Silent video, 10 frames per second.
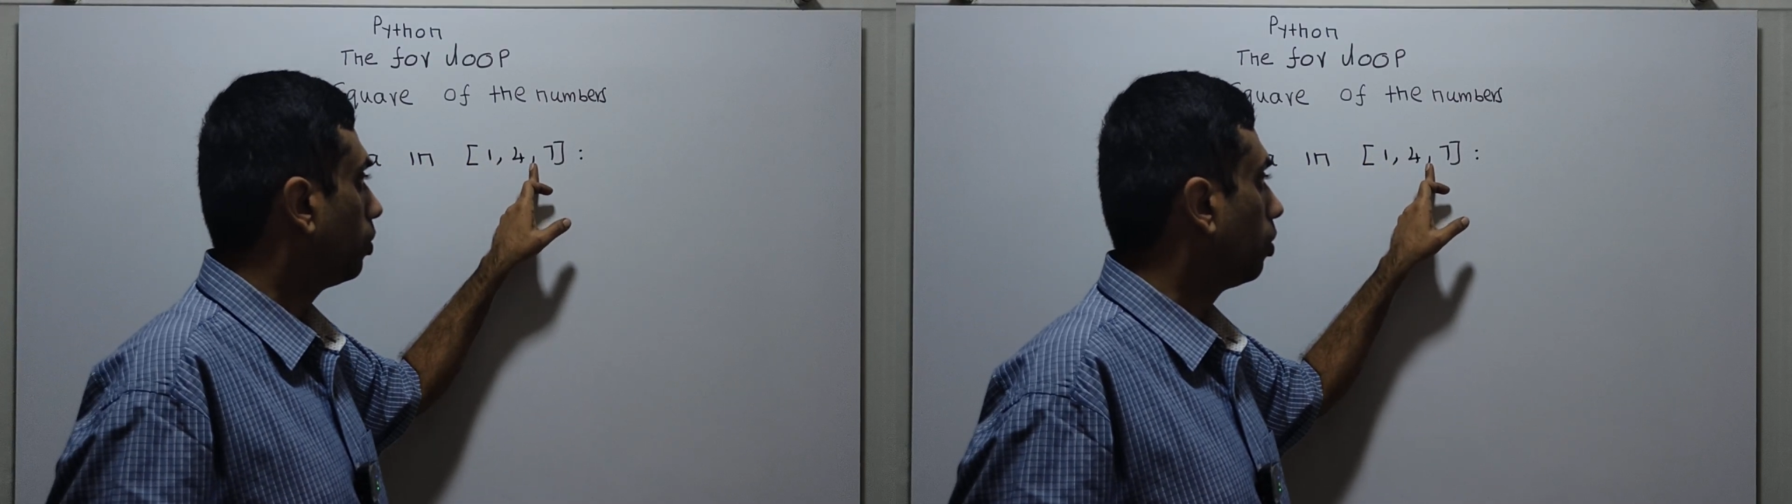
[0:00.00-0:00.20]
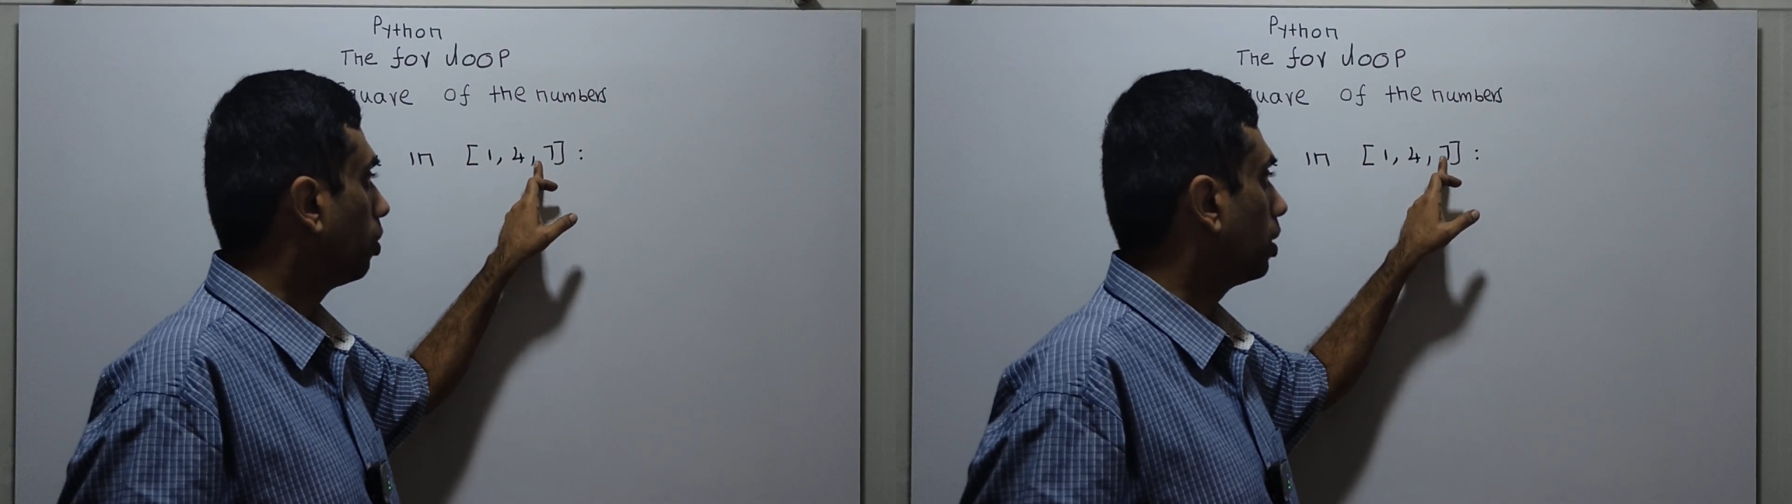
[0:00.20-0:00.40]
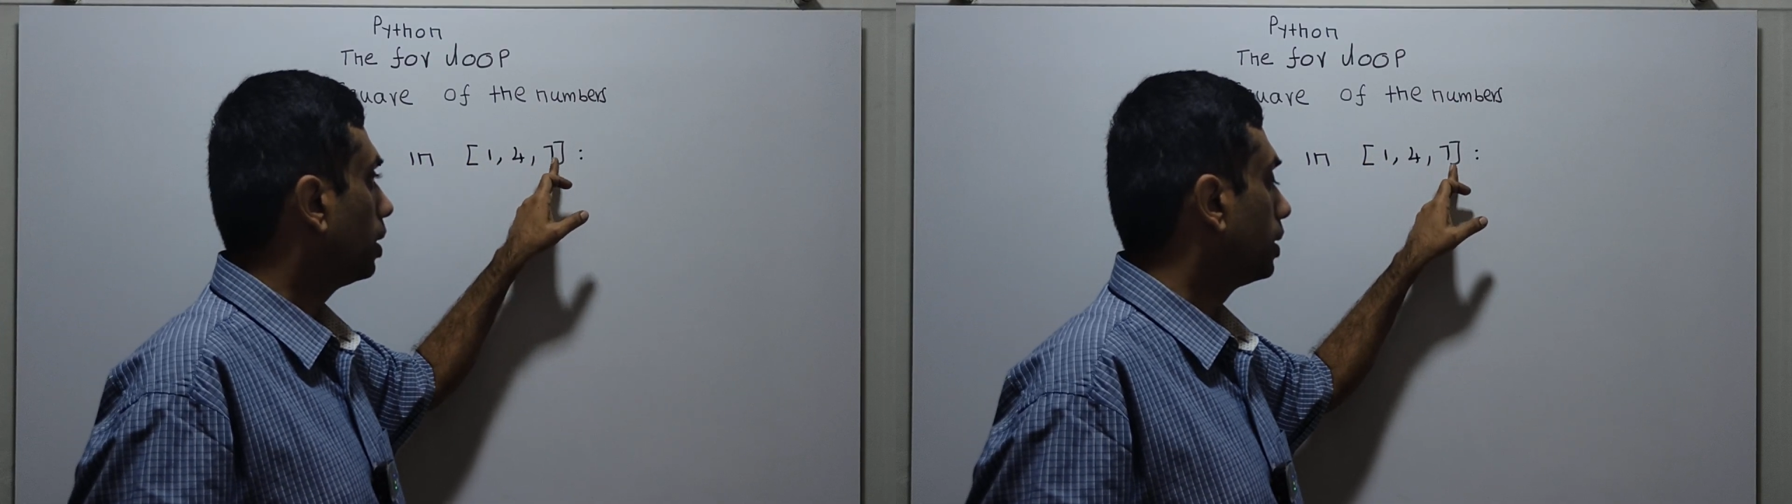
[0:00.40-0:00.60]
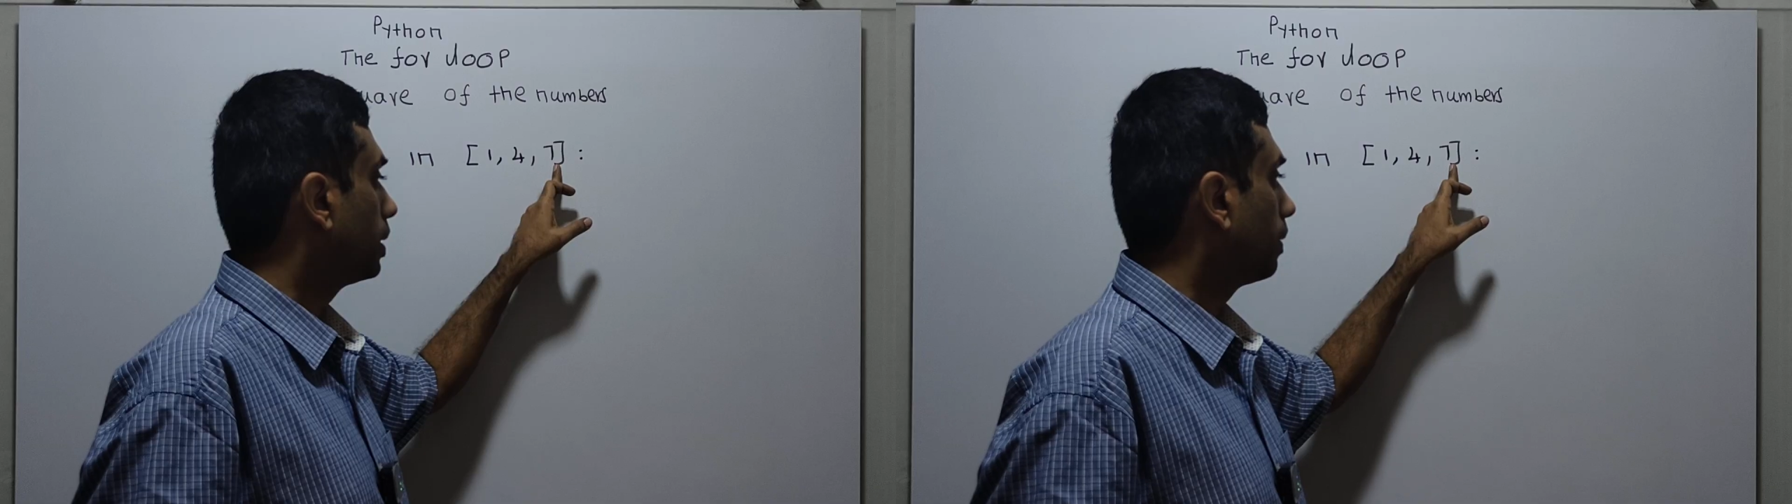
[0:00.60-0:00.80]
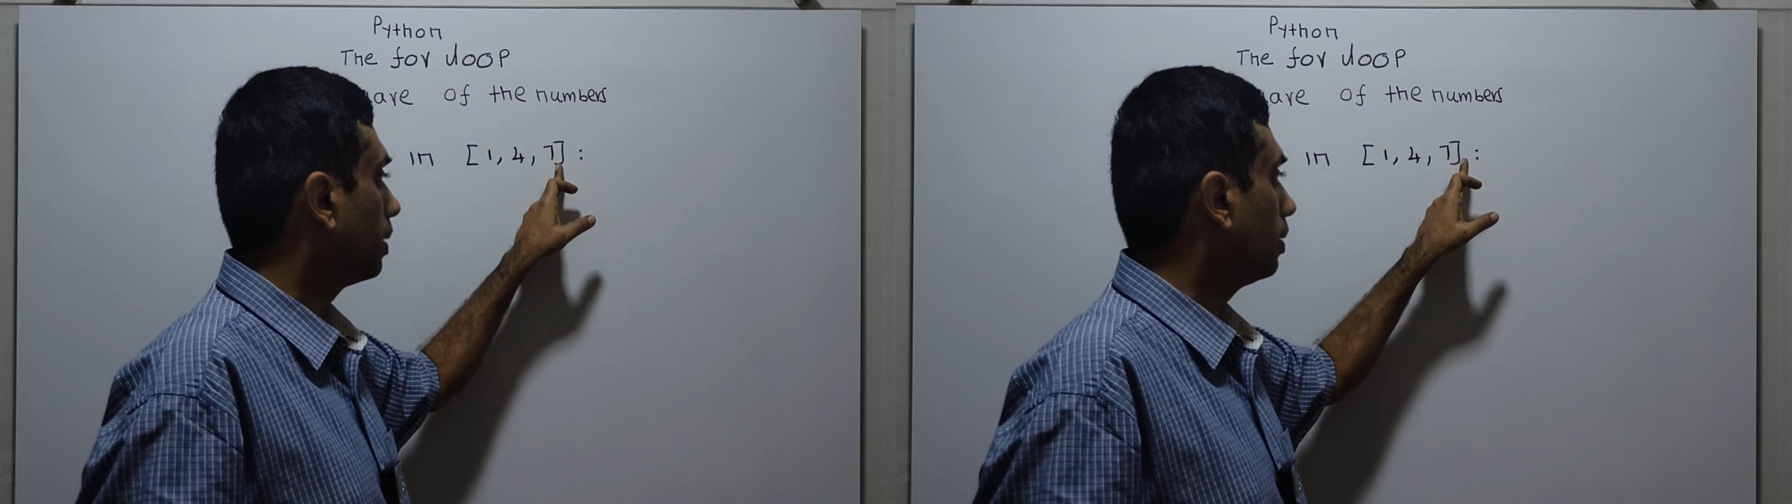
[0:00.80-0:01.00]
4,
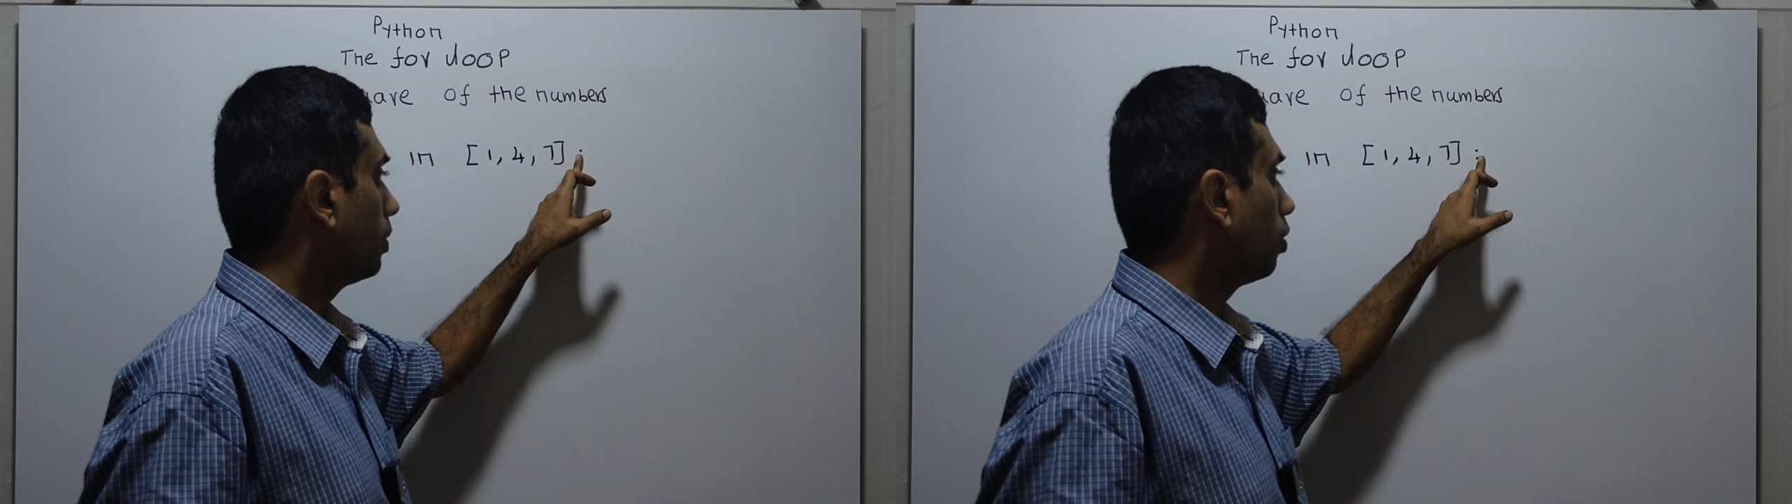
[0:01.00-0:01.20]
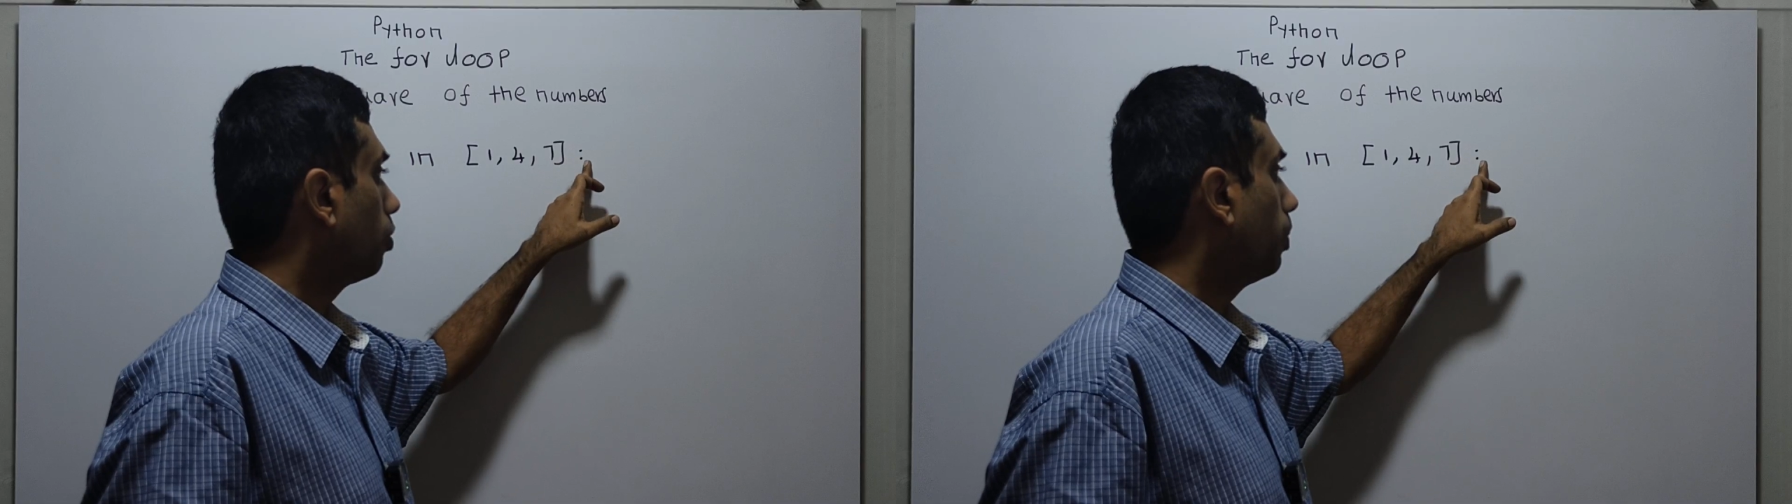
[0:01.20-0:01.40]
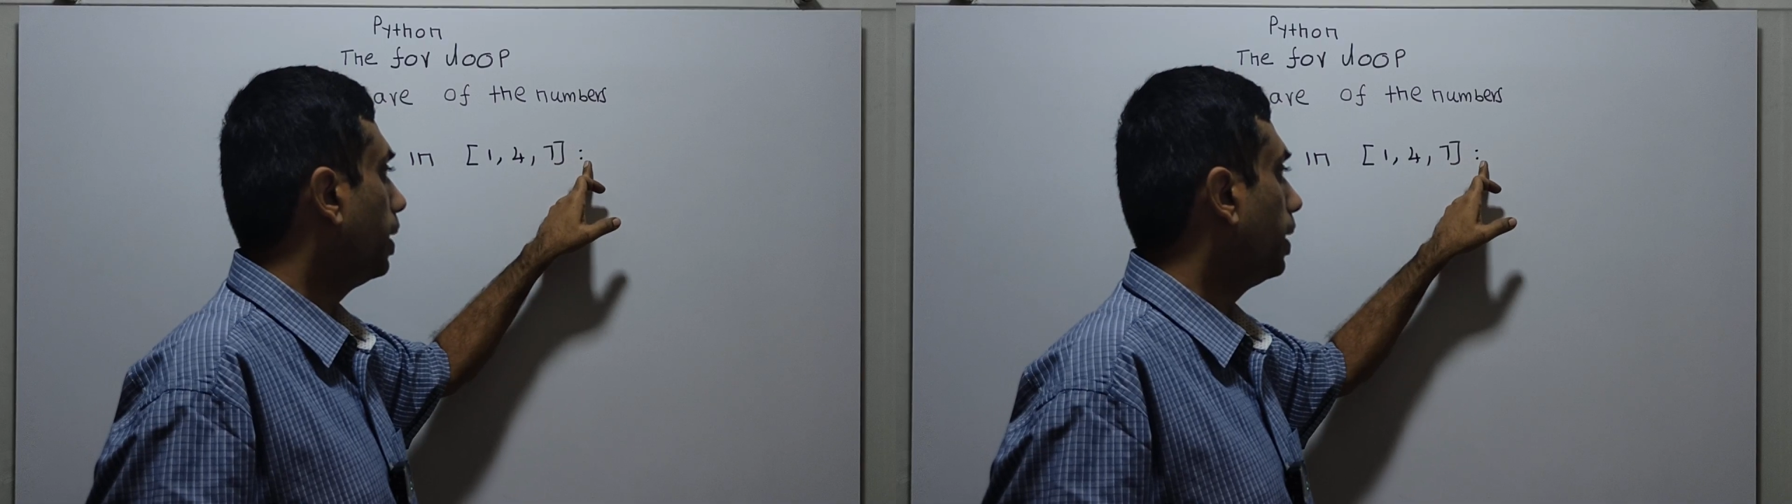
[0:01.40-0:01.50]
7 followed